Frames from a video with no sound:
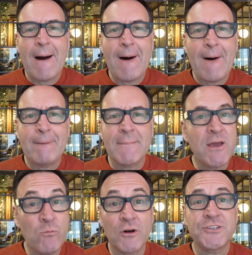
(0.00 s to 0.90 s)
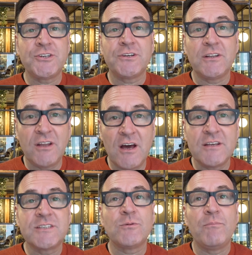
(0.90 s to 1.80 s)
Um, he wants you to
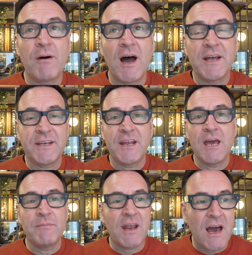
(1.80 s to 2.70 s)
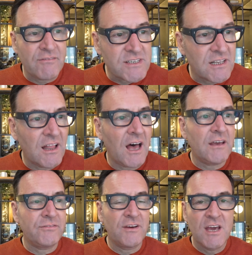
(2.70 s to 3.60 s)
learn to abide in Him and have His
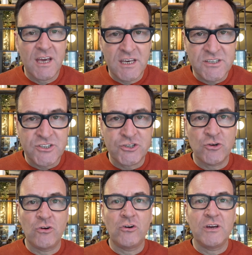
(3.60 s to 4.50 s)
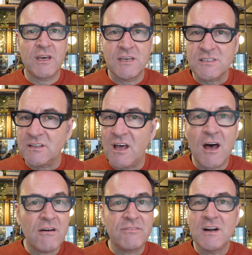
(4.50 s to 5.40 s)
life, His joy, His
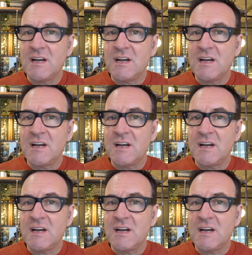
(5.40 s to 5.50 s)
love,